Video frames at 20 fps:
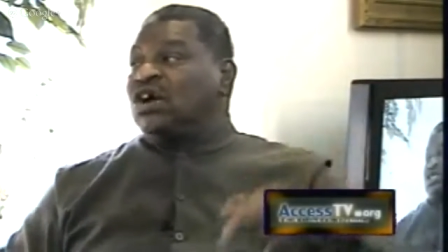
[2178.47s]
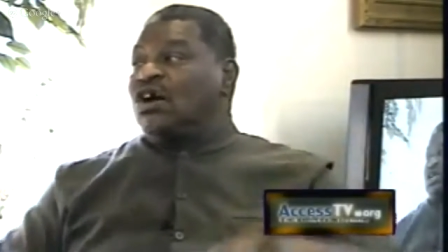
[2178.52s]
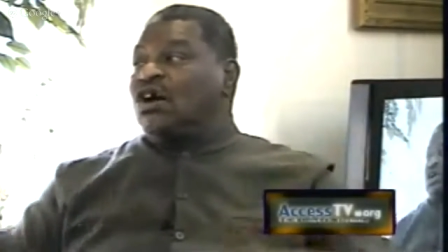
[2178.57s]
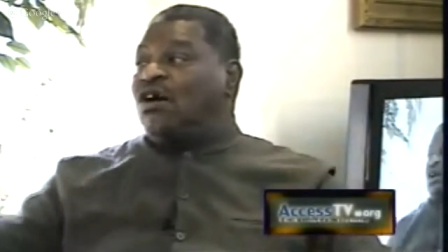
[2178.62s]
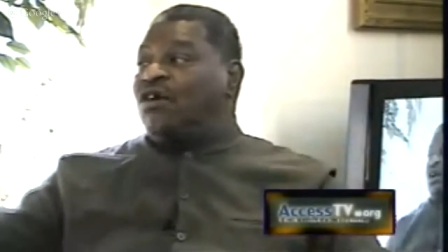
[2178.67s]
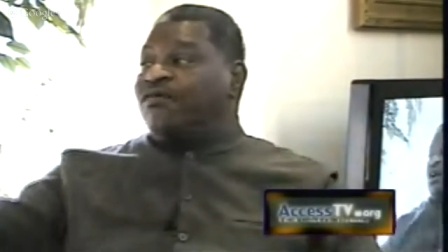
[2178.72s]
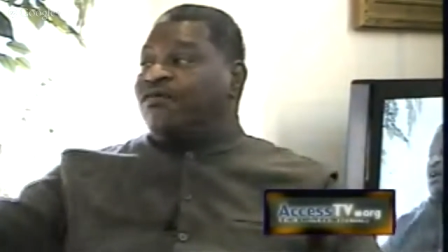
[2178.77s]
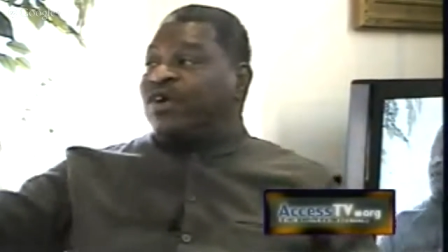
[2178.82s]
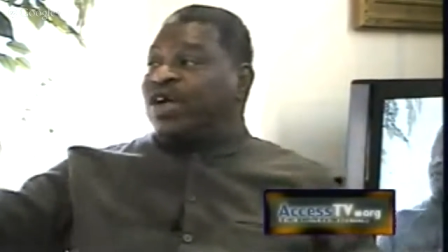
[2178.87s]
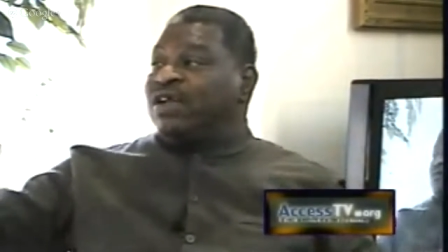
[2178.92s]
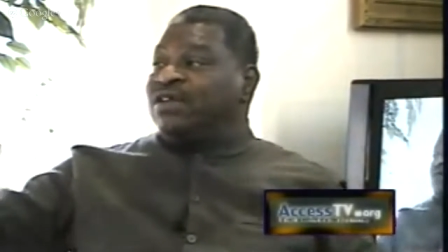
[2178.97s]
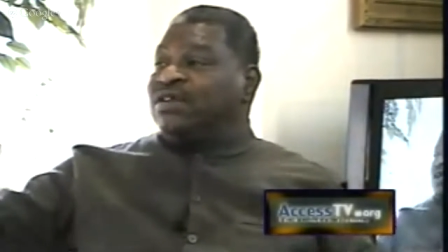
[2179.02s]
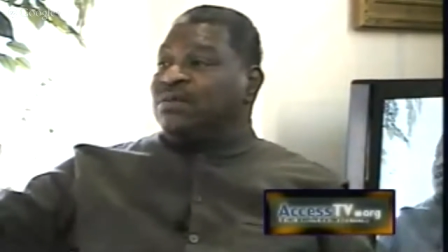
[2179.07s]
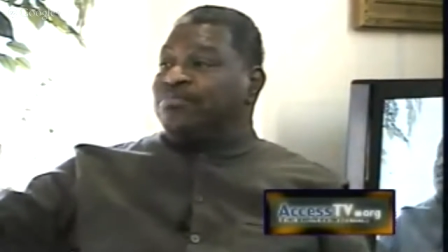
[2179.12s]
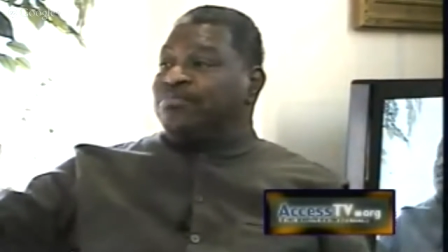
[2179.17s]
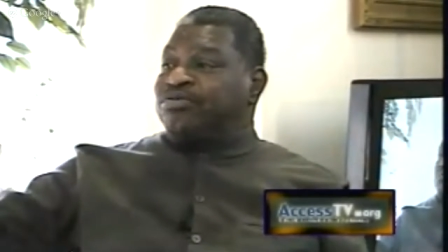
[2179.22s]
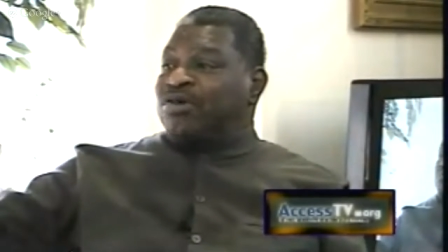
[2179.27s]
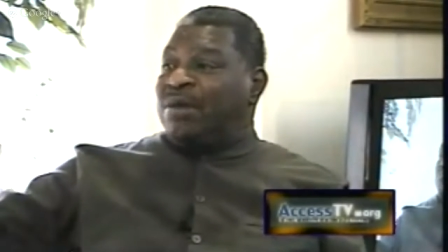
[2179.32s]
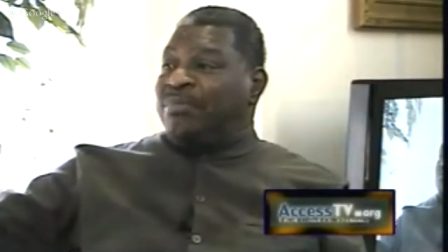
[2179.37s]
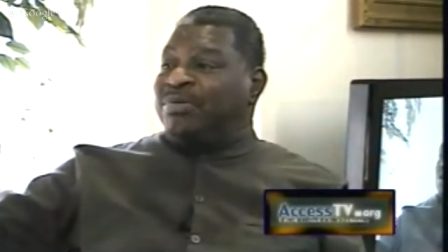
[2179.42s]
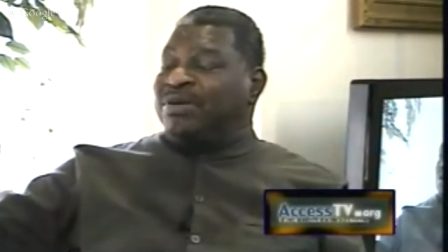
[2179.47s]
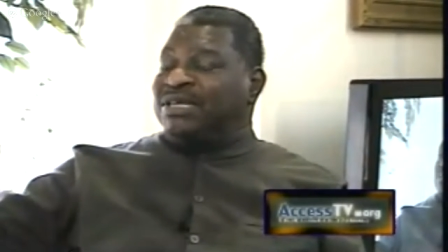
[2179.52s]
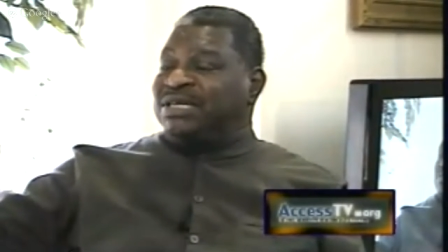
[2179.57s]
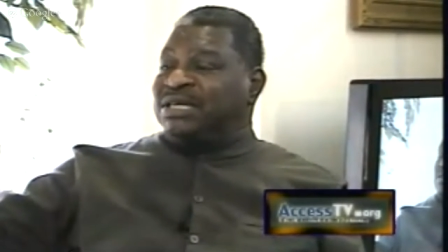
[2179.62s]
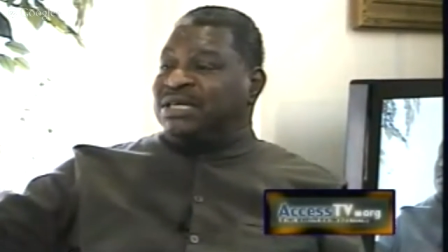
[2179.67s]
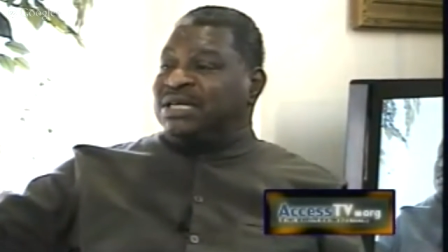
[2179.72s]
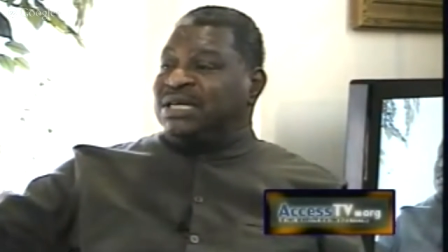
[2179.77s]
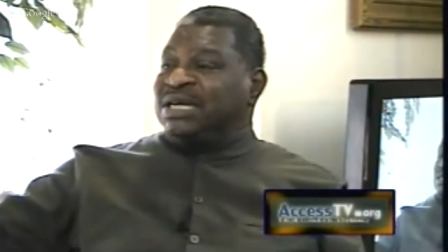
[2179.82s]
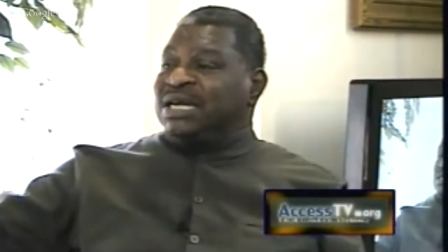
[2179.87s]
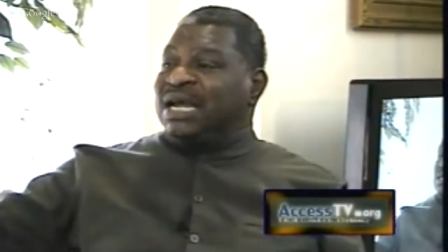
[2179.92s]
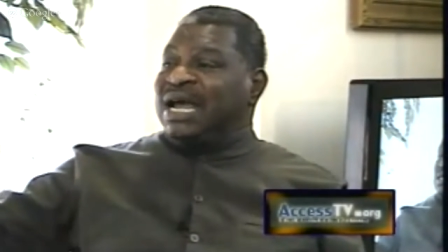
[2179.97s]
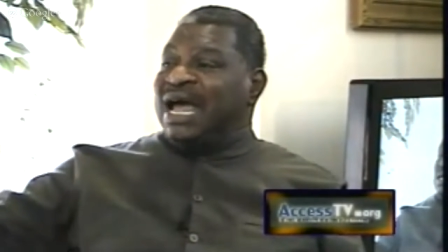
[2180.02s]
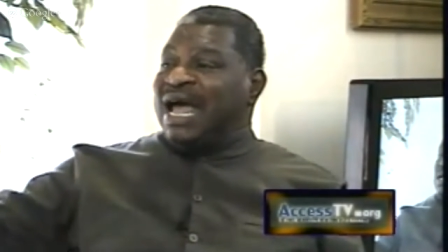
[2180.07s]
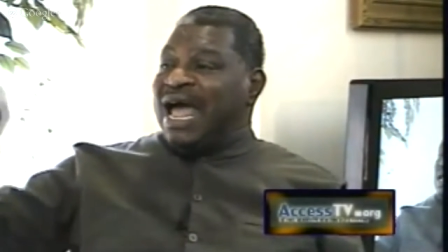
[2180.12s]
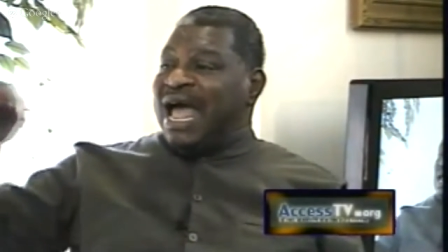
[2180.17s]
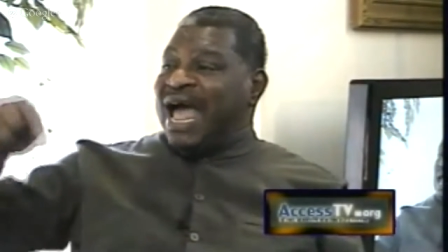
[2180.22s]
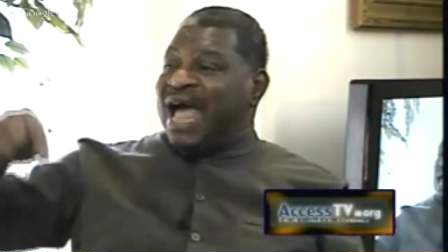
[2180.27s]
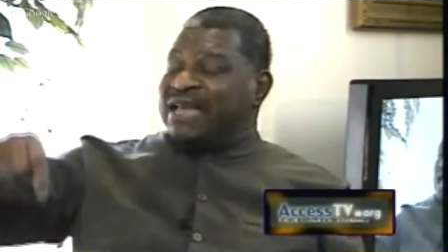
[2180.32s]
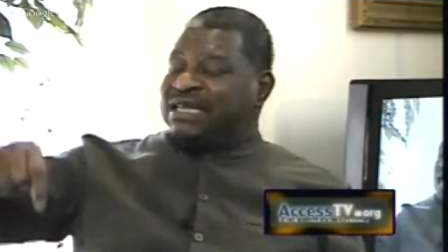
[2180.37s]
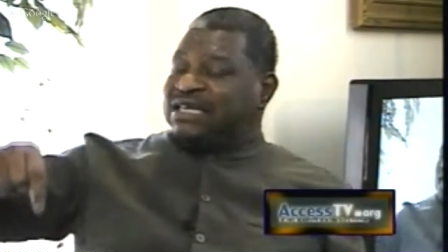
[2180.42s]
of the property
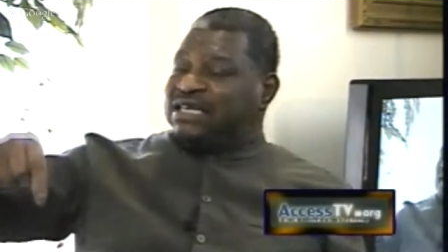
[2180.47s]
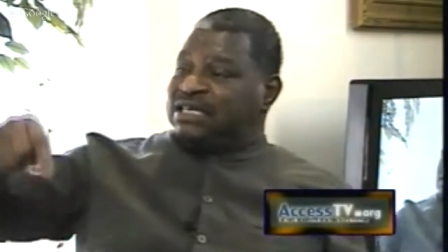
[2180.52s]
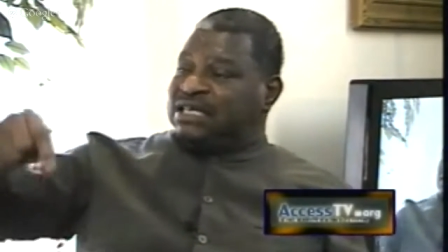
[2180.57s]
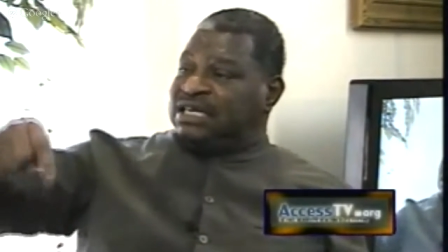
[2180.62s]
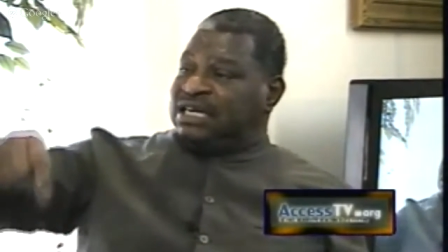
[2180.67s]
at